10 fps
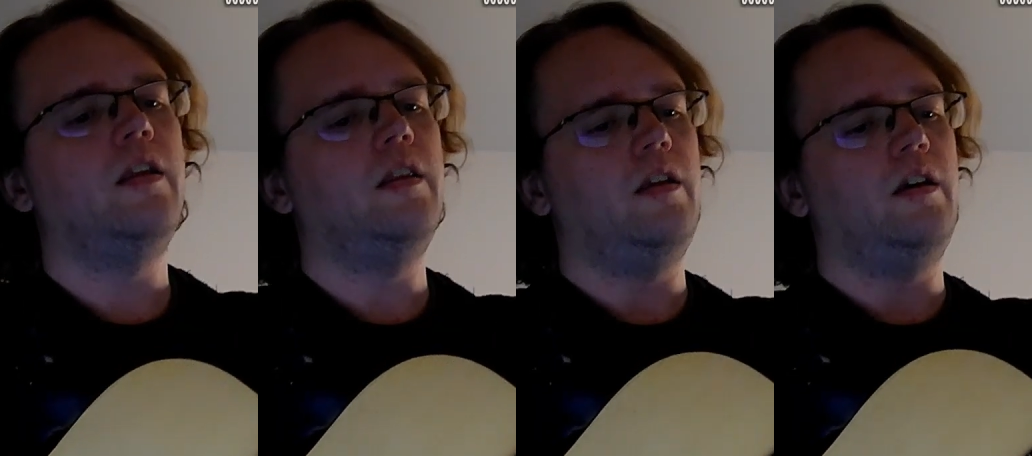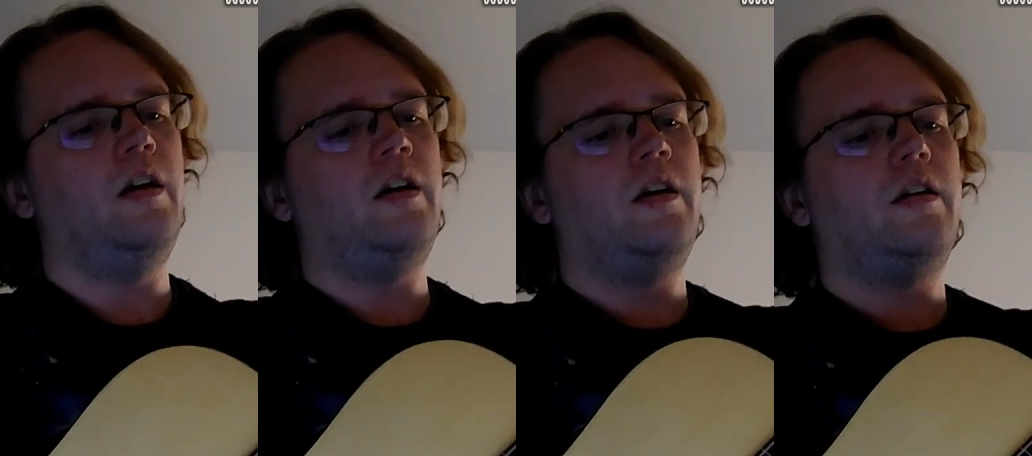The
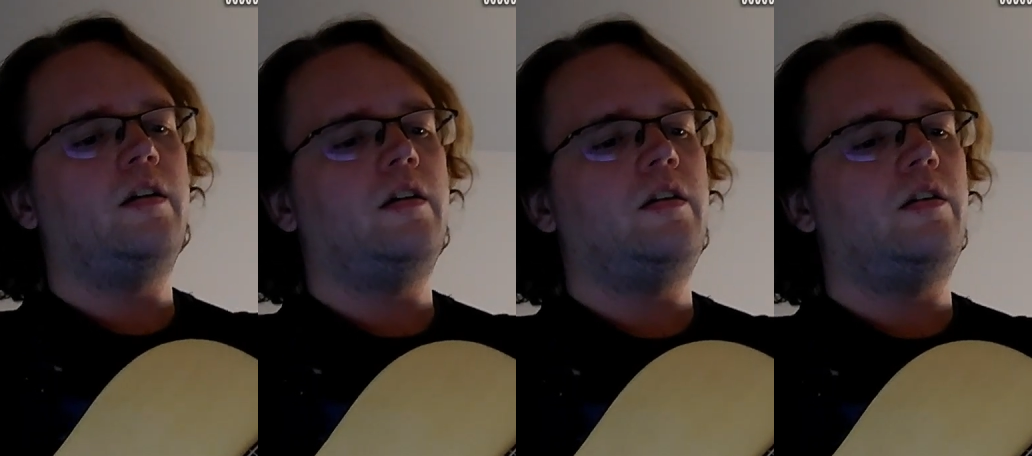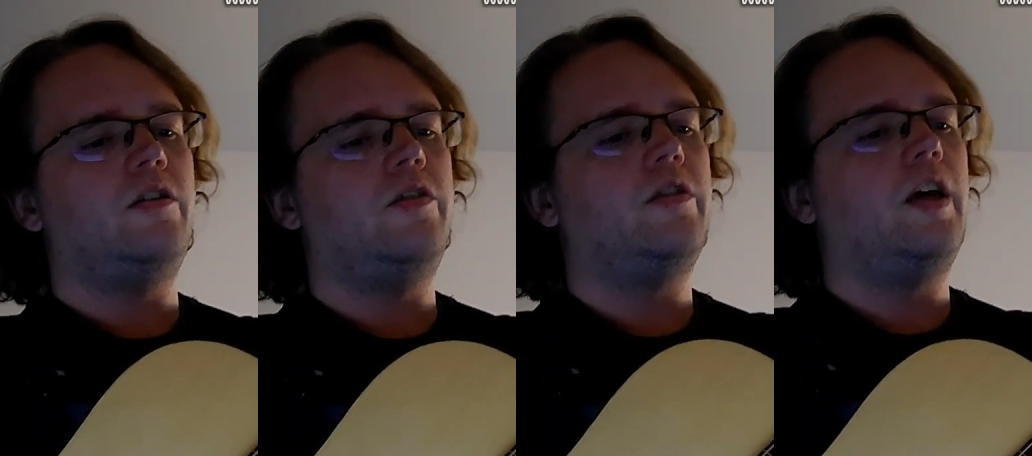
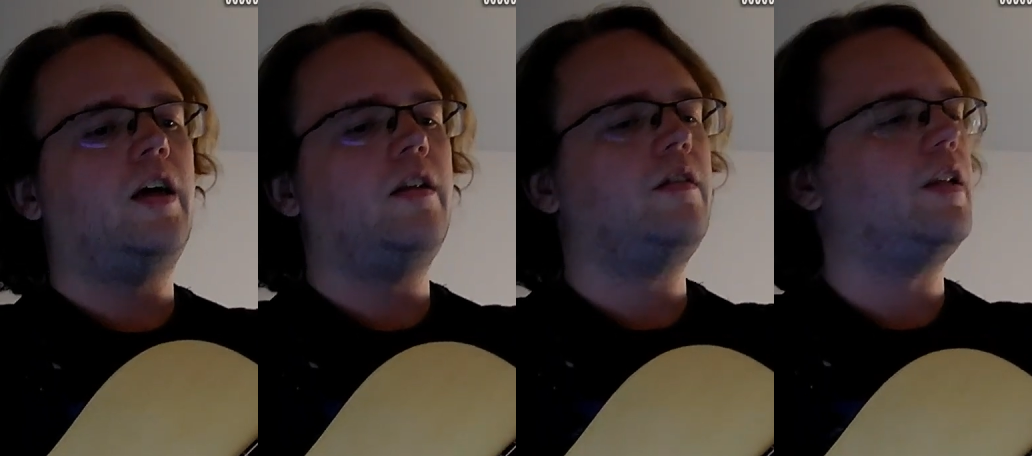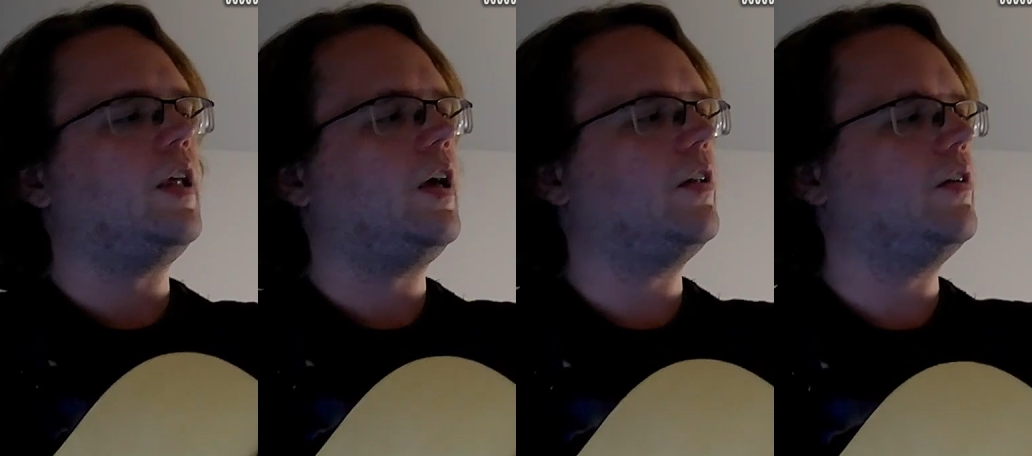underside is
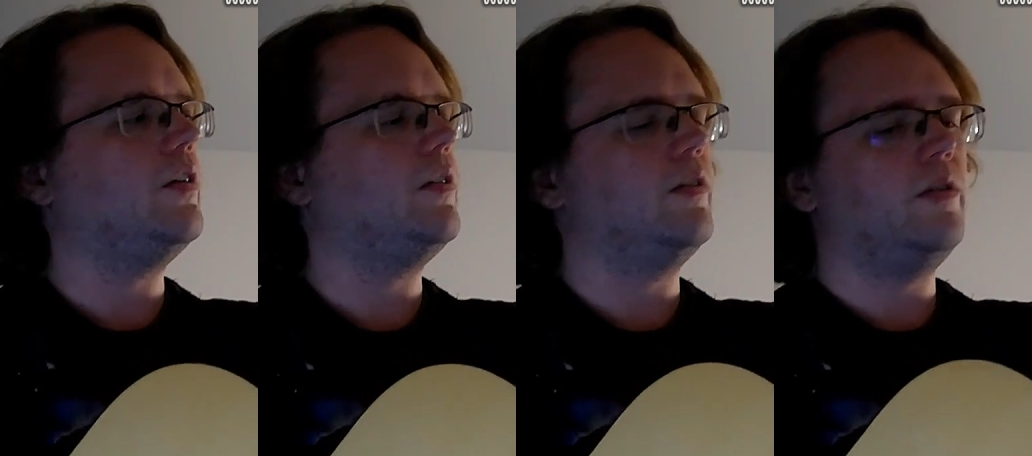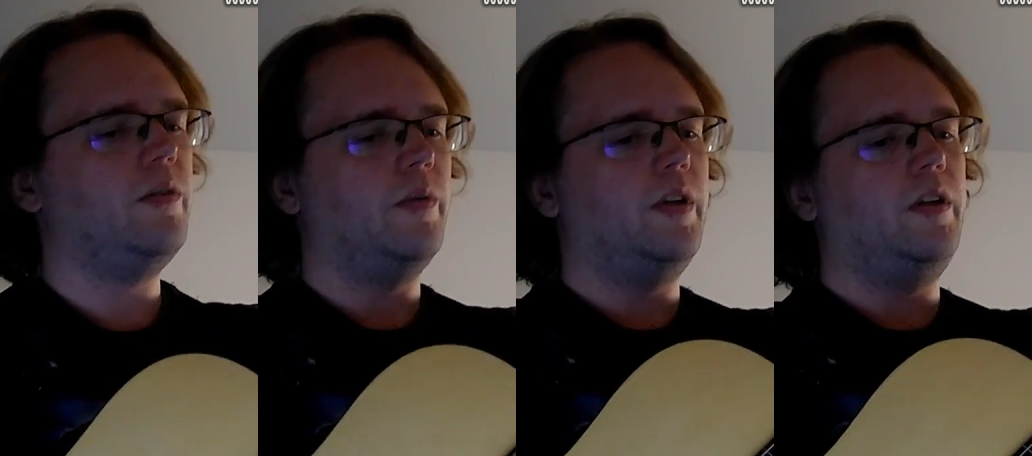lighter
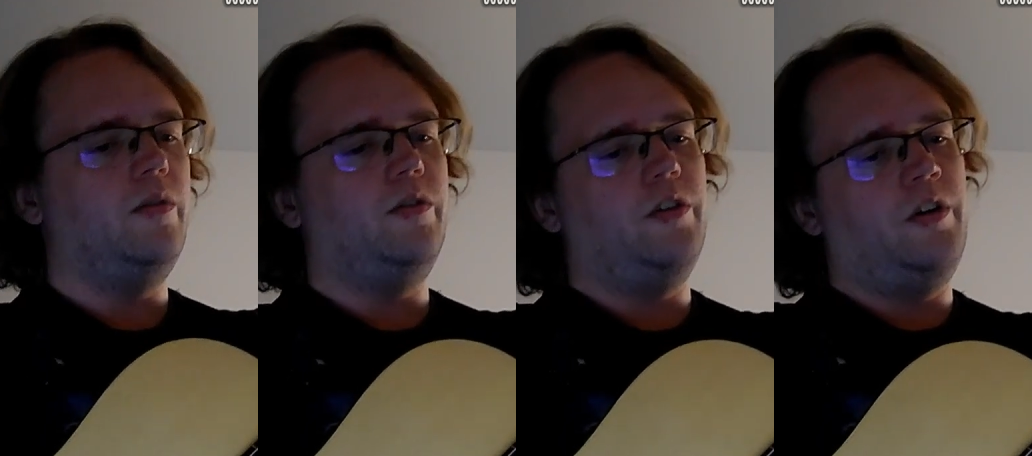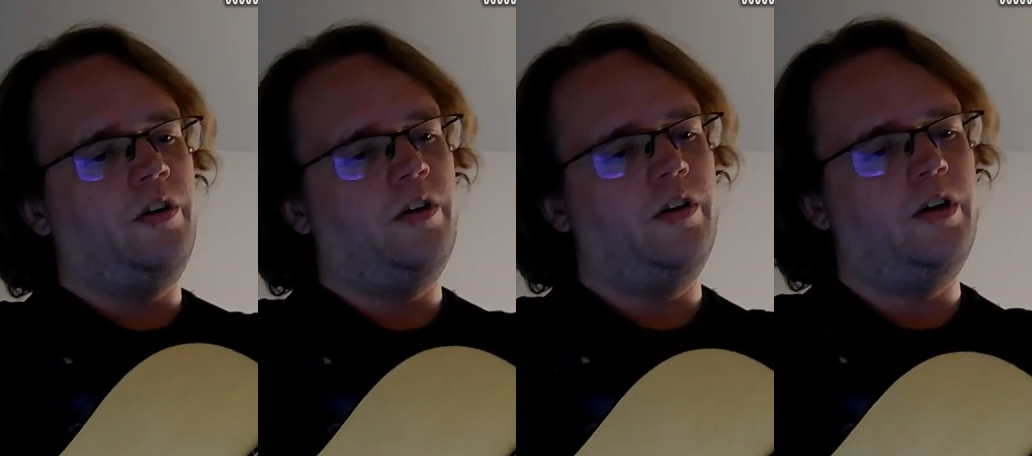when you
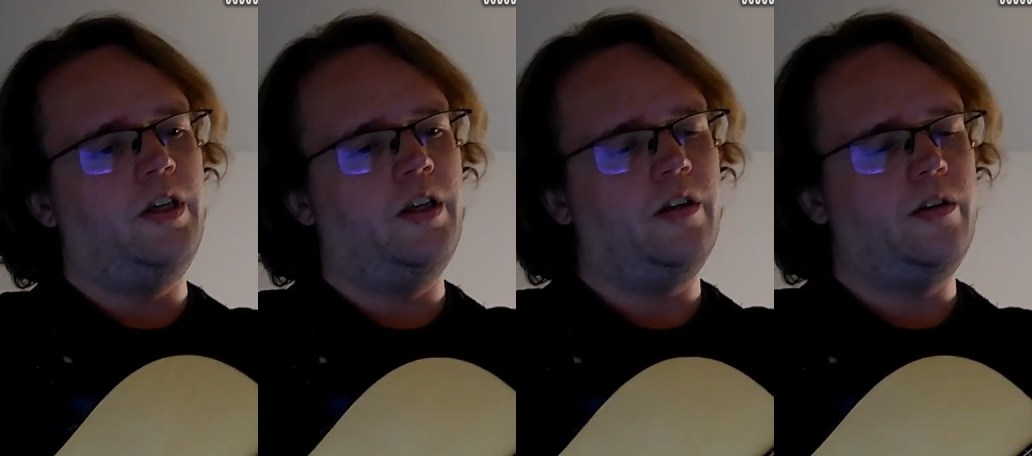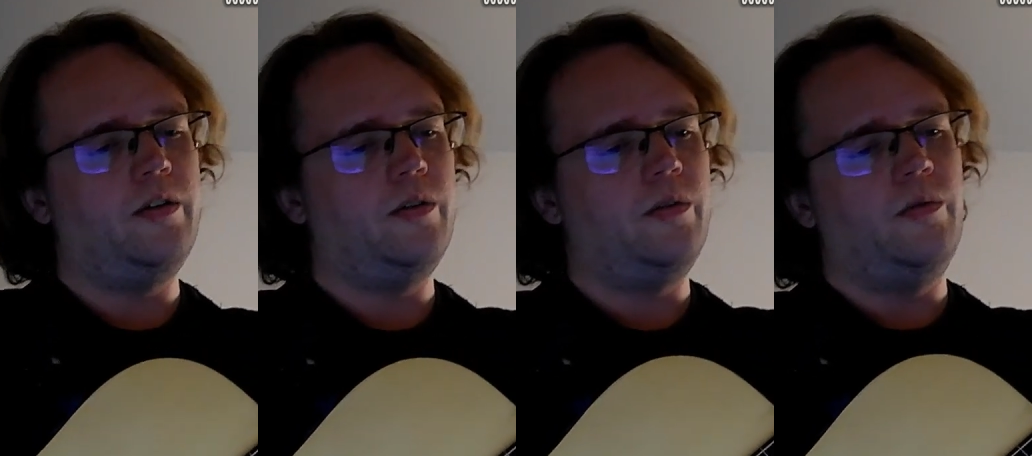turn it
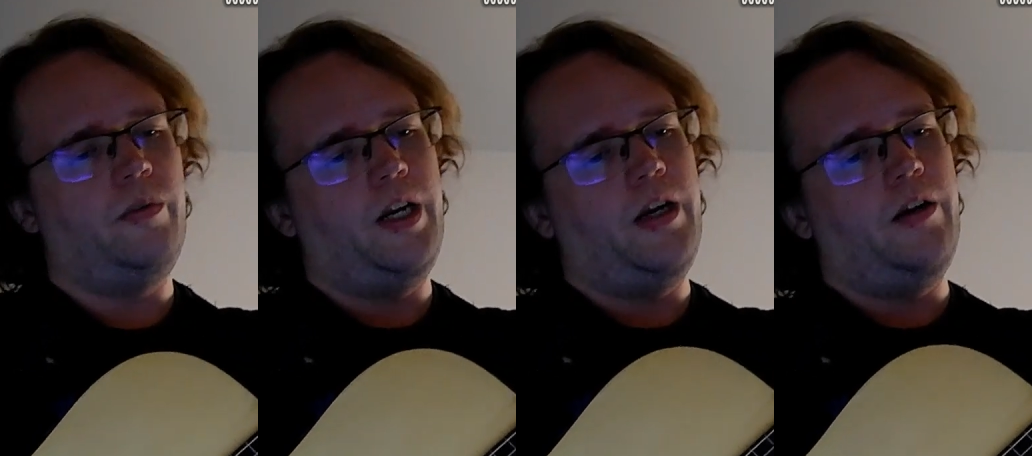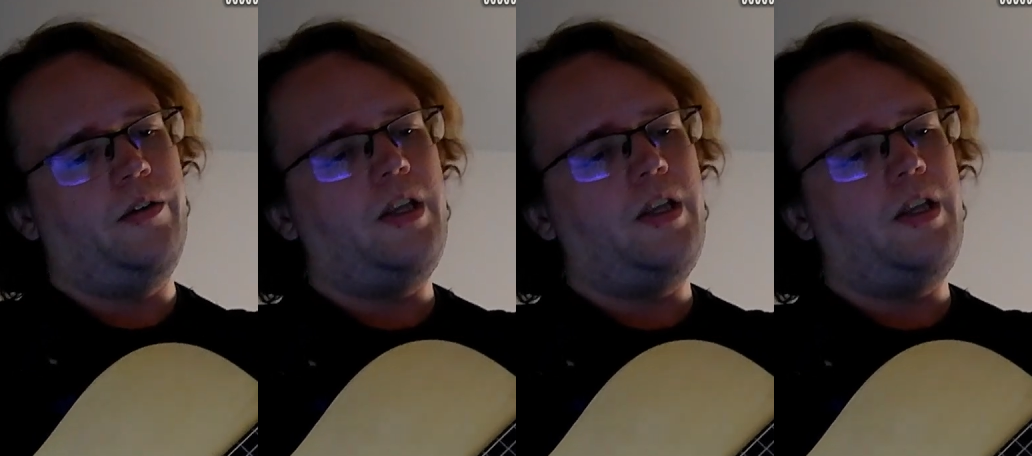around.